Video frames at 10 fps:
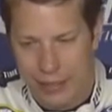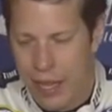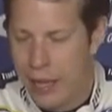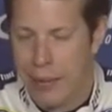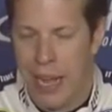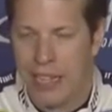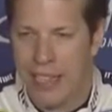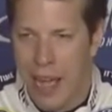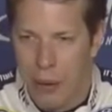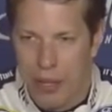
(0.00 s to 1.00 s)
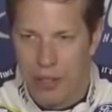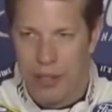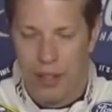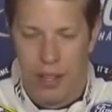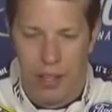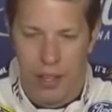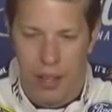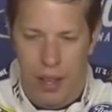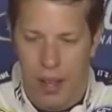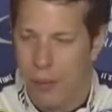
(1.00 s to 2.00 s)
I, I, doubt it.
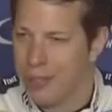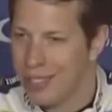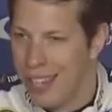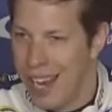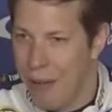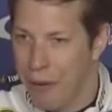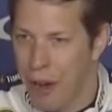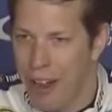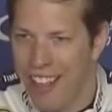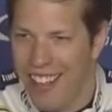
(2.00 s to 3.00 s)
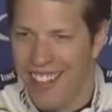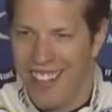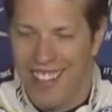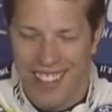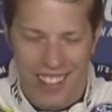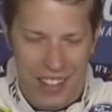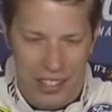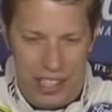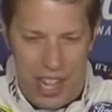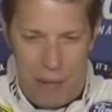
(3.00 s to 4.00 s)
I wouldn't say never. and
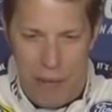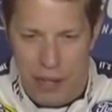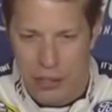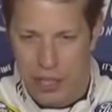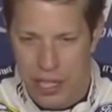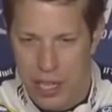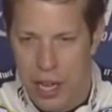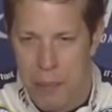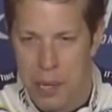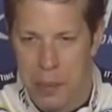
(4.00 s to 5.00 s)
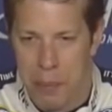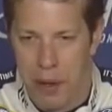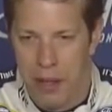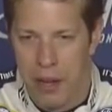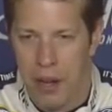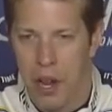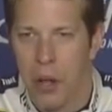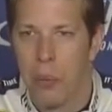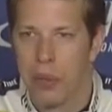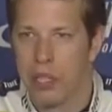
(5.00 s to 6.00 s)
there's a lot of factors that can come into play there.
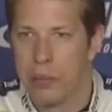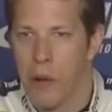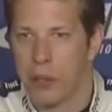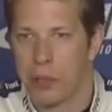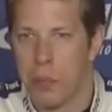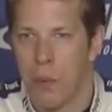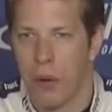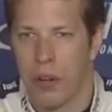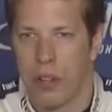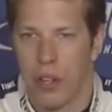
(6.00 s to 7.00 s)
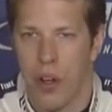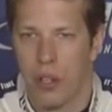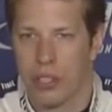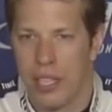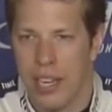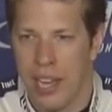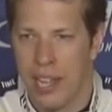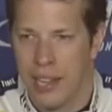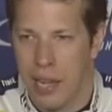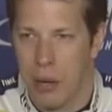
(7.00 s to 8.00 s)
With the smaller spoiler, the cars get
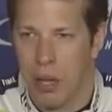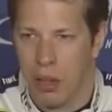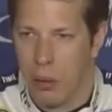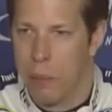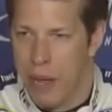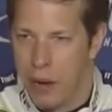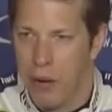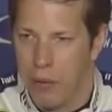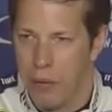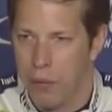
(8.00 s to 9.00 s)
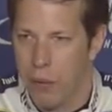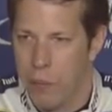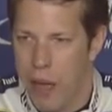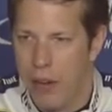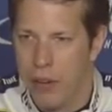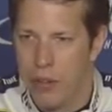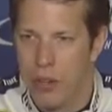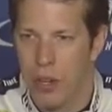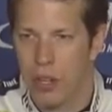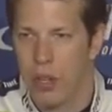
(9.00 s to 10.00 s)
a, letter, a little better fuel
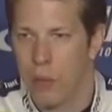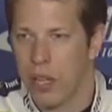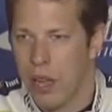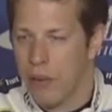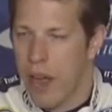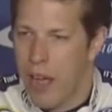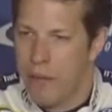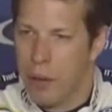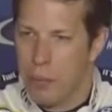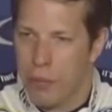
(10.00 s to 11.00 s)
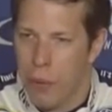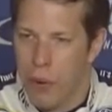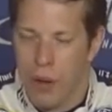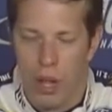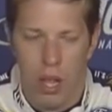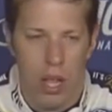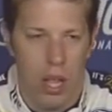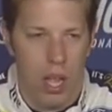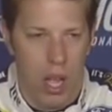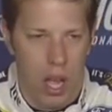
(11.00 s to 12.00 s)
mileage than what they ever have here before
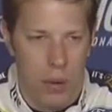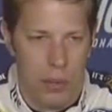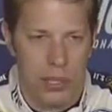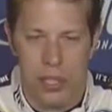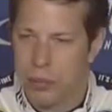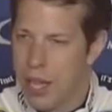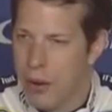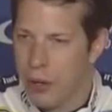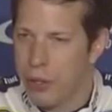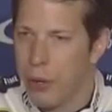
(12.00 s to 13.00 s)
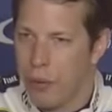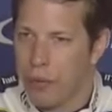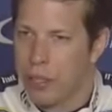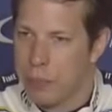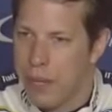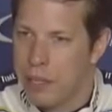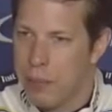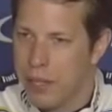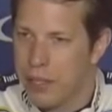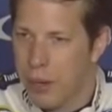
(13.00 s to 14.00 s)
uh, which seems counterintuitive with the speeds
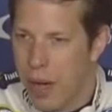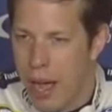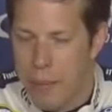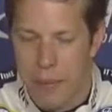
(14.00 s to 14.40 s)
being so high.